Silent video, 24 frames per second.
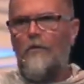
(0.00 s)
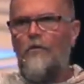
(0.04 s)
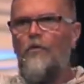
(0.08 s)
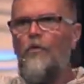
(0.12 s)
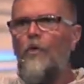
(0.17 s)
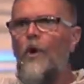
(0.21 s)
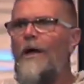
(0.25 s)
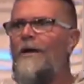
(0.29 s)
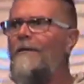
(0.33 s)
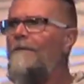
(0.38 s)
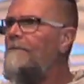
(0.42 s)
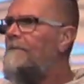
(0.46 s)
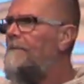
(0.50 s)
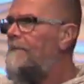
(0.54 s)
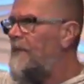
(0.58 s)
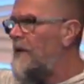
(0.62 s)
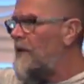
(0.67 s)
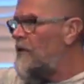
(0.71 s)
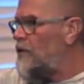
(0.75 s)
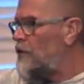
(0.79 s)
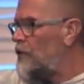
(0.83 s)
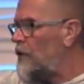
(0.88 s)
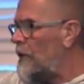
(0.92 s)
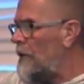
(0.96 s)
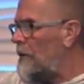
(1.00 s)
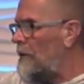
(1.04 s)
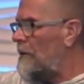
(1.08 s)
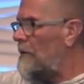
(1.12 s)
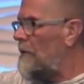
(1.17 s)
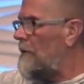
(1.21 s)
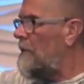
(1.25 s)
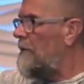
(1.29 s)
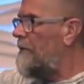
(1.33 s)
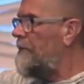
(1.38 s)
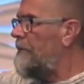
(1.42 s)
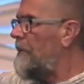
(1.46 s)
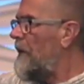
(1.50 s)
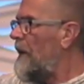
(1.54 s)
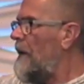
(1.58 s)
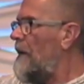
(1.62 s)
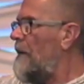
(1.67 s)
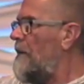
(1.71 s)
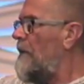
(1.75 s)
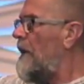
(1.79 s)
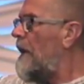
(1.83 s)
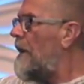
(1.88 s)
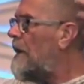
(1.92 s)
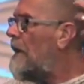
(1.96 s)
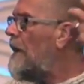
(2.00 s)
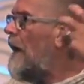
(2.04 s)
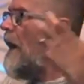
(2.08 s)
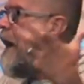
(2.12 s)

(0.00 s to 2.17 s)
the great vision that